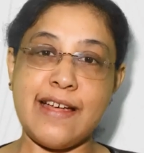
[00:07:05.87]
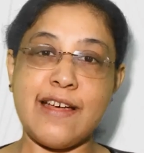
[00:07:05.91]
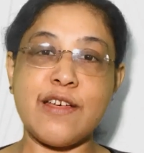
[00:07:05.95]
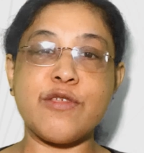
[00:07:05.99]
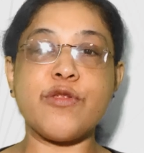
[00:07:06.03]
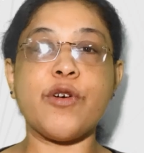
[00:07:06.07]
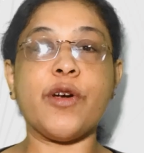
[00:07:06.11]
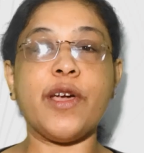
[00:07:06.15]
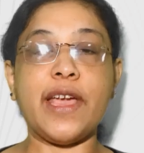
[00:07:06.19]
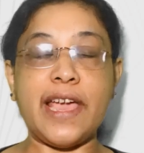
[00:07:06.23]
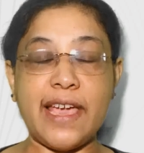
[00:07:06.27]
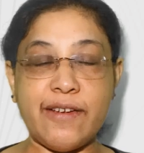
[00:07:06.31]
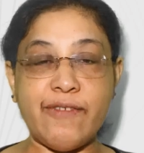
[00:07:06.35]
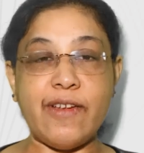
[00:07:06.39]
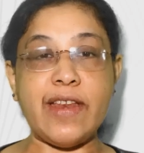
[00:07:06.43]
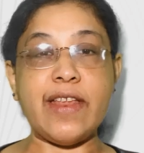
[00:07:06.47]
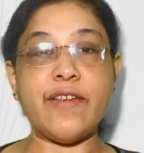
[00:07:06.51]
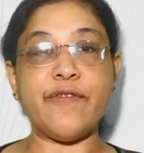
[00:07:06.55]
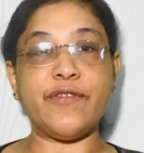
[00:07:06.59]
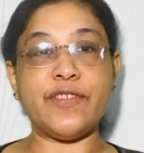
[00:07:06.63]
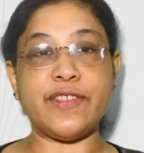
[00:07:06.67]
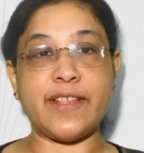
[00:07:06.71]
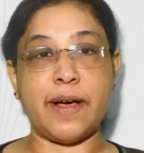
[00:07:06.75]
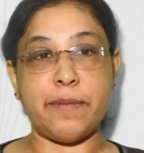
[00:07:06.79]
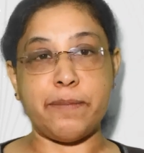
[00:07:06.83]
So, even
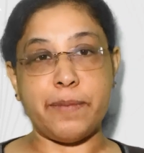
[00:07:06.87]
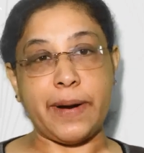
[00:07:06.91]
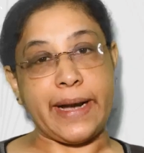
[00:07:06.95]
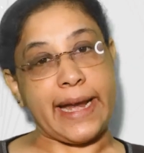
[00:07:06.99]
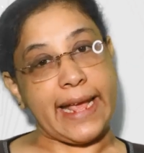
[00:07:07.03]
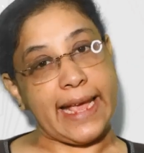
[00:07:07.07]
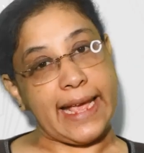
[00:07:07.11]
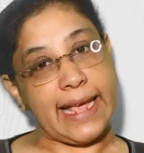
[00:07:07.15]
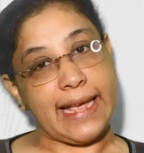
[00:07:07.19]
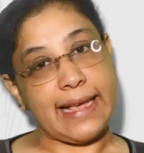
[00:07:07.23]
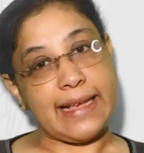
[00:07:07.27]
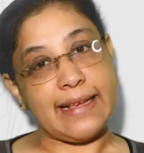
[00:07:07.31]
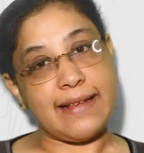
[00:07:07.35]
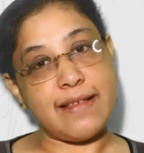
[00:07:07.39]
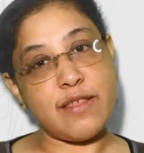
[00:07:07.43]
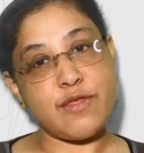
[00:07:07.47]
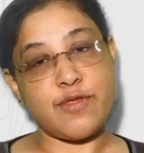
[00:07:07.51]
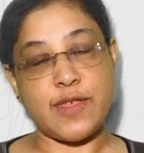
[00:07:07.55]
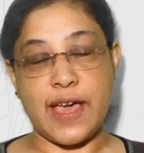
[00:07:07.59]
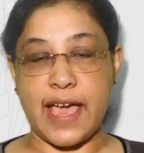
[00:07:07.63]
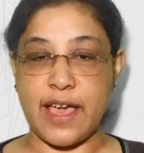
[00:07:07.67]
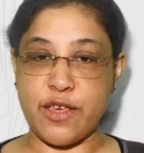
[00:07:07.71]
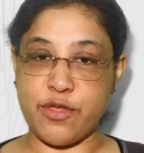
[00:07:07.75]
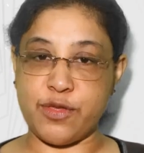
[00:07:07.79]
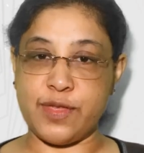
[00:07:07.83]
if somebody
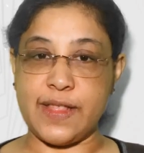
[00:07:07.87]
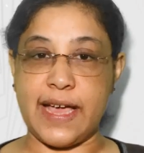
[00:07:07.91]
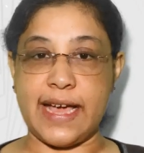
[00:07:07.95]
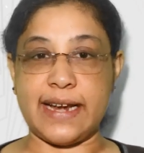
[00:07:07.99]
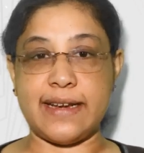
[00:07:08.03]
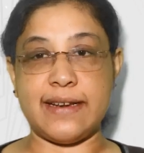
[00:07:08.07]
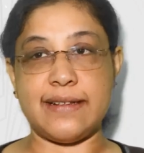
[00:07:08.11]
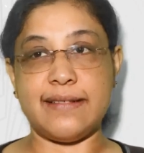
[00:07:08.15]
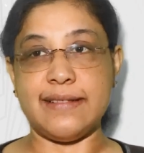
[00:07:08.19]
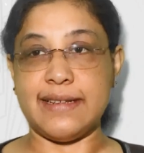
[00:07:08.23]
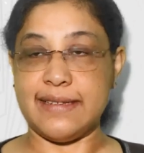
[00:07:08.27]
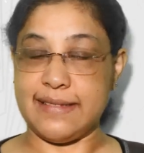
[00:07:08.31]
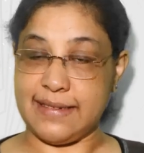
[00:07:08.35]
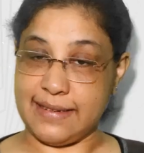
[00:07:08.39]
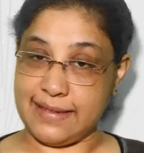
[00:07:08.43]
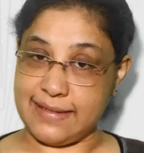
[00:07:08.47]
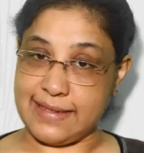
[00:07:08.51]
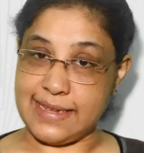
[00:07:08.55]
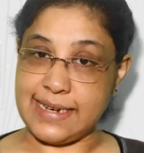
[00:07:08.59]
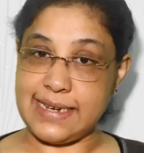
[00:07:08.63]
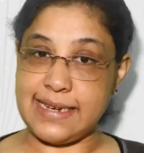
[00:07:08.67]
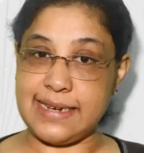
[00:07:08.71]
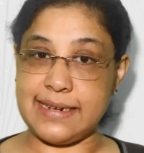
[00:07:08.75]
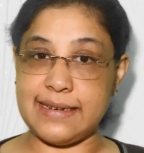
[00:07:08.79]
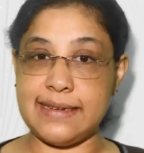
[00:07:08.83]
says that this is
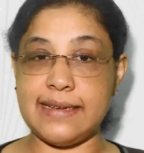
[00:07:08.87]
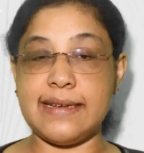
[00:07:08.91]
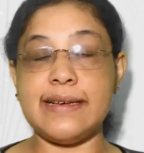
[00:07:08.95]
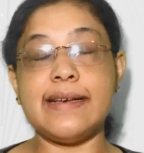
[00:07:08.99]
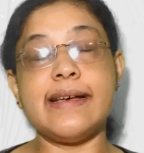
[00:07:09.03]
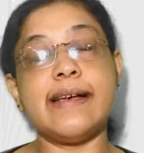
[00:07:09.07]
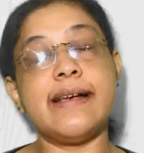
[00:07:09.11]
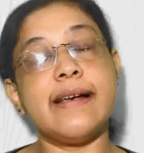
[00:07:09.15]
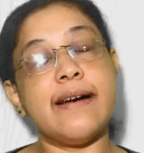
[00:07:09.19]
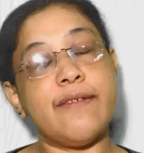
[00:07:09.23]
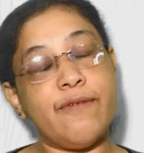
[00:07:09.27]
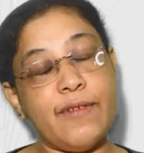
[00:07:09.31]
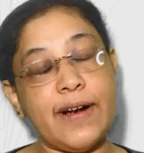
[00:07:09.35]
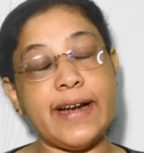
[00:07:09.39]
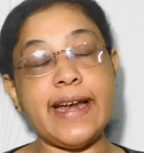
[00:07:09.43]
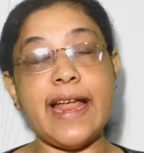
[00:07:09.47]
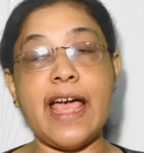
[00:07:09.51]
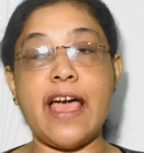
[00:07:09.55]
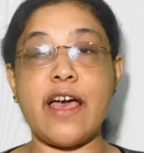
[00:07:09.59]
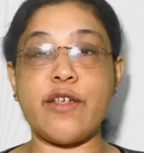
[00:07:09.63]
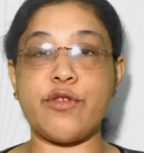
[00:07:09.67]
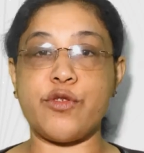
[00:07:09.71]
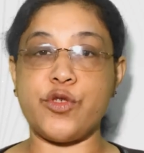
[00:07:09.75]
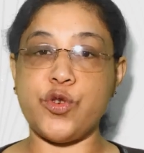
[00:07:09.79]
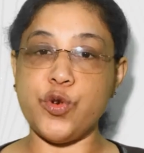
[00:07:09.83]
it, one
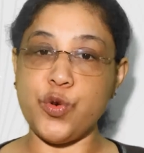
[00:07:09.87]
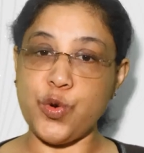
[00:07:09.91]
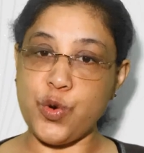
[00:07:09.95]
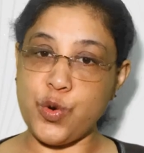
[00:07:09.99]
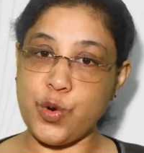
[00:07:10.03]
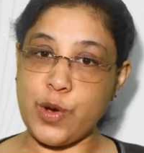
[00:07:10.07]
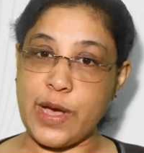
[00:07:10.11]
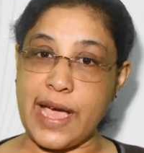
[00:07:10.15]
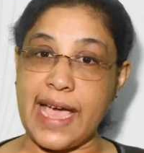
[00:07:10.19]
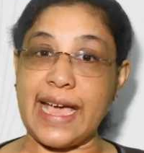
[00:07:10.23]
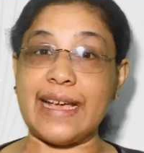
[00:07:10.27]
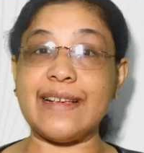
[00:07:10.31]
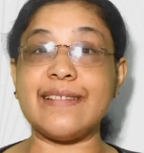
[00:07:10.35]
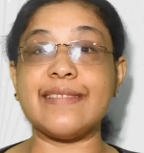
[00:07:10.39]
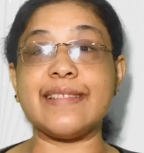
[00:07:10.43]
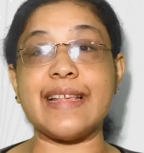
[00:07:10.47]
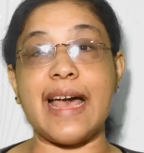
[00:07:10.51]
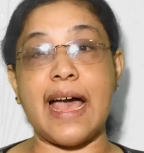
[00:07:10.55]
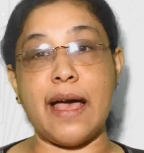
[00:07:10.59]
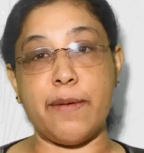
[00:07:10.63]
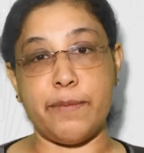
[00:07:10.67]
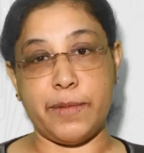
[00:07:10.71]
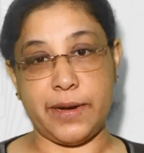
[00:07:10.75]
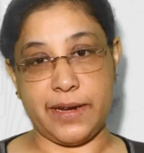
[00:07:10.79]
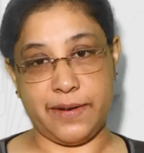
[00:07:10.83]
has to
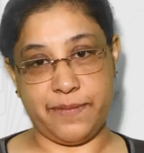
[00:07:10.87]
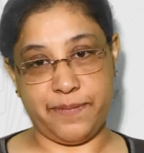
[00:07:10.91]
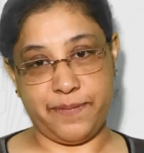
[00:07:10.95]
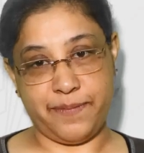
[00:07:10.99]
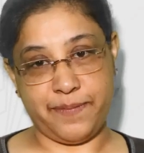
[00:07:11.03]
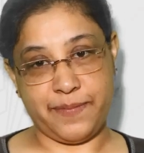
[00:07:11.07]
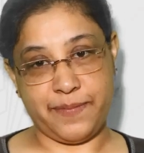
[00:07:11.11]
examine.